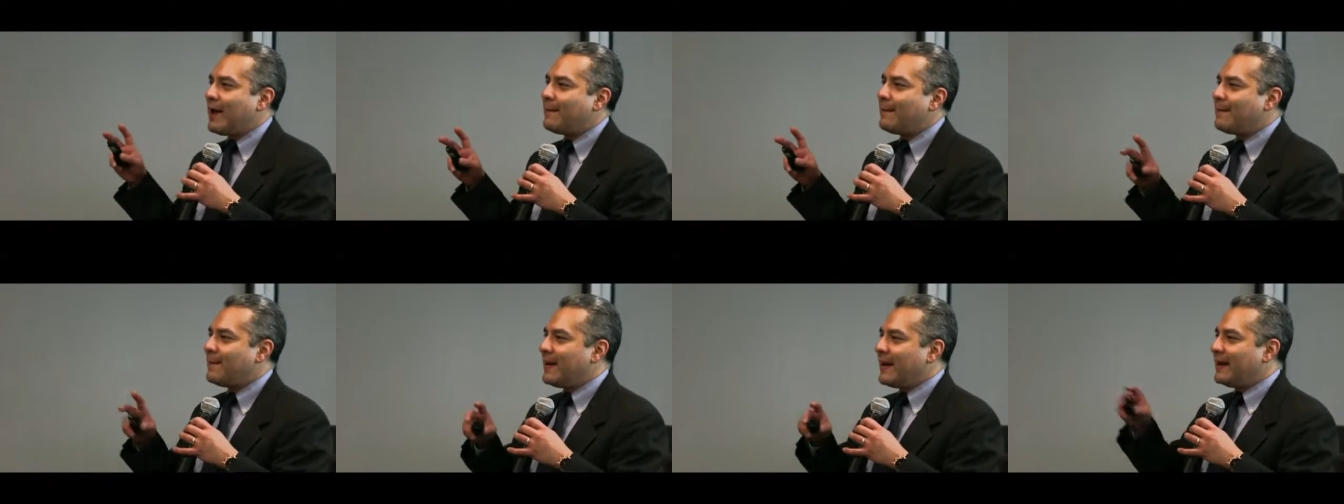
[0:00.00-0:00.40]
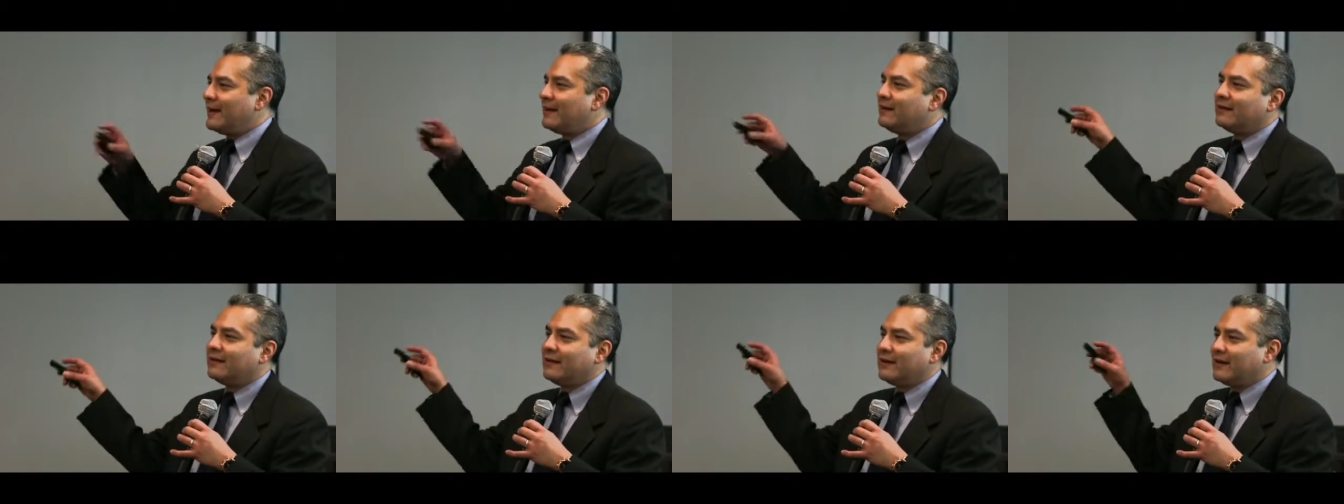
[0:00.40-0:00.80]
embed,
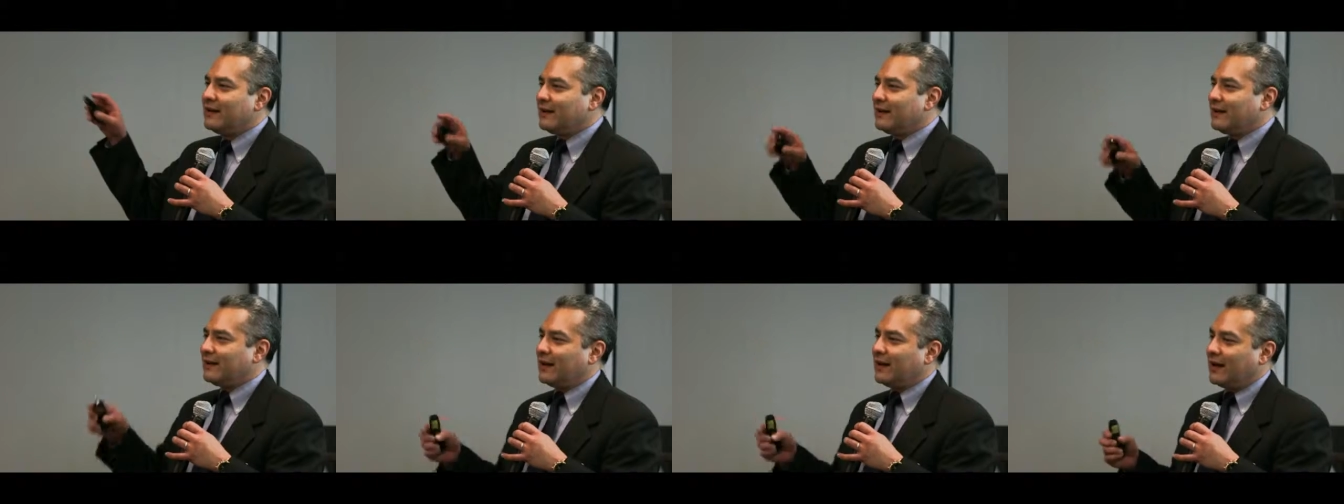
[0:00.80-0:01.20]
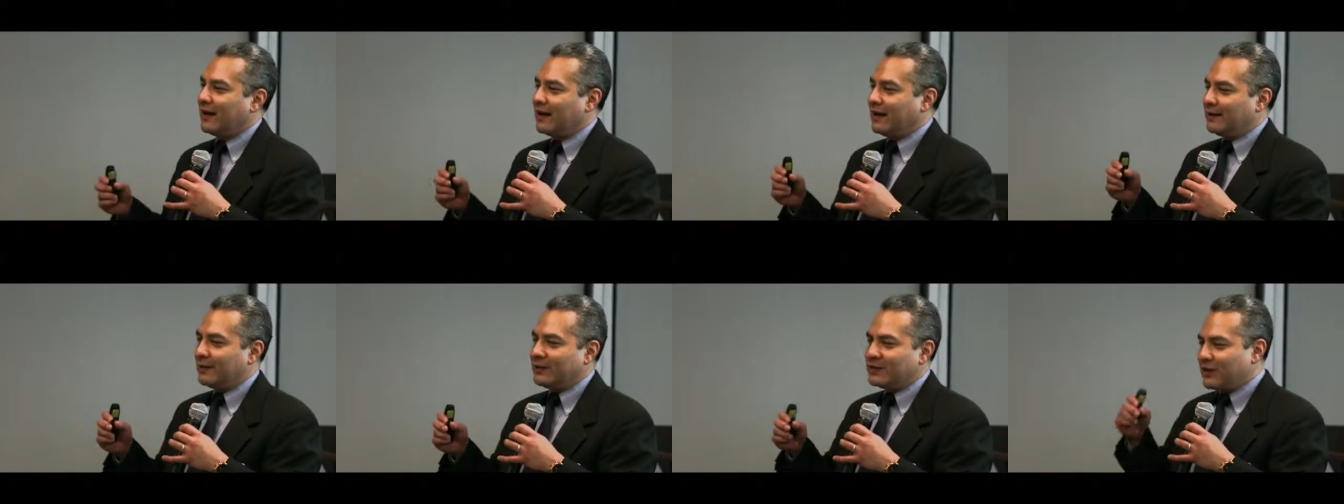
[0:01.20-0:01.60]

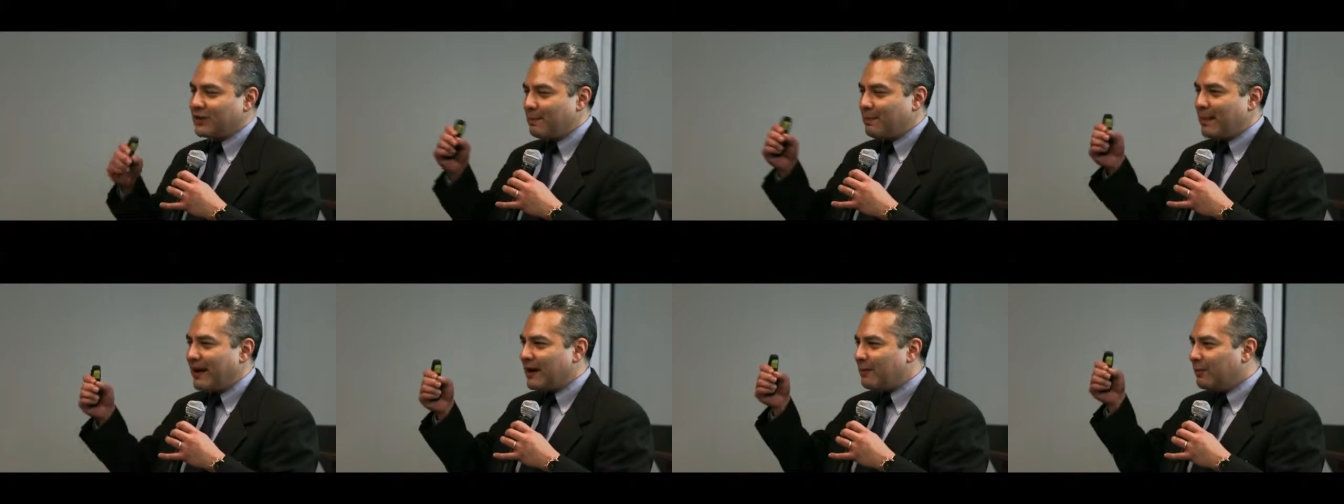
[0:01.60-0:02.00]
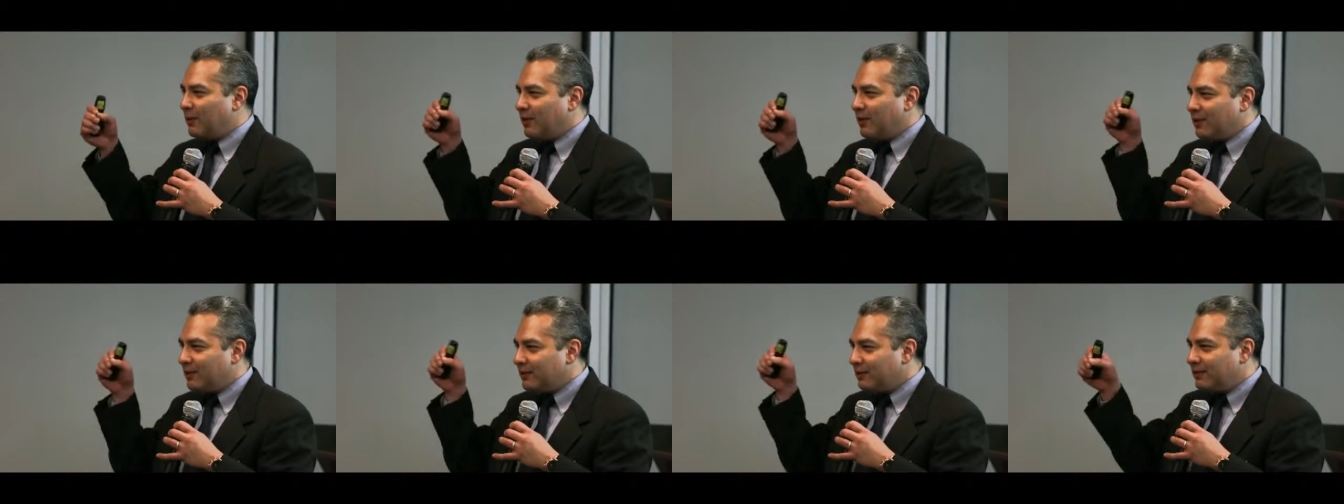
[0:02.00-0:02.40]
which are
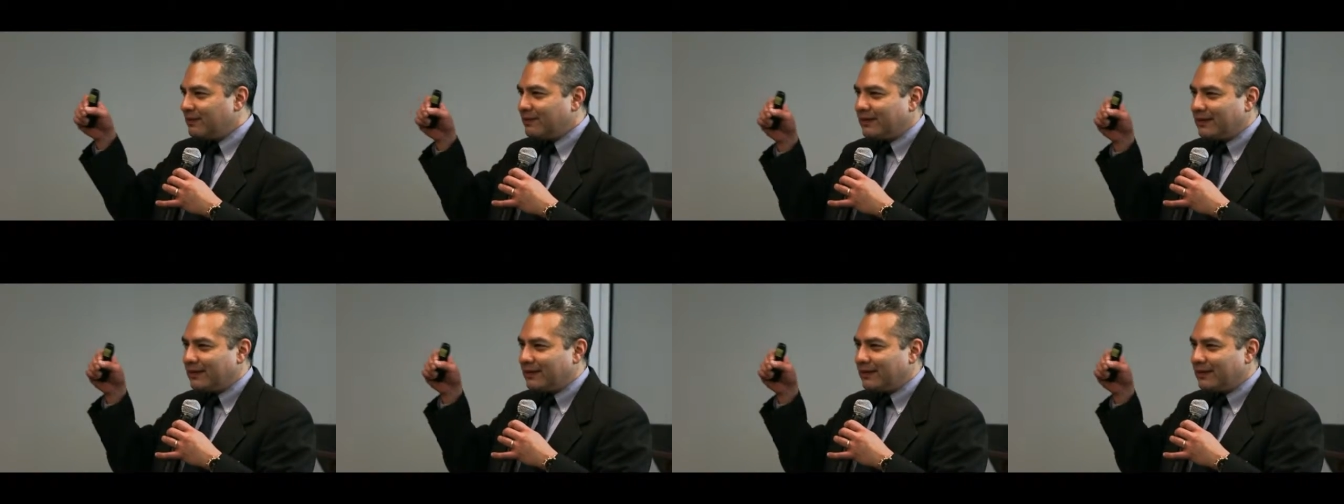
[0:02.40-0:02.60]
embeddable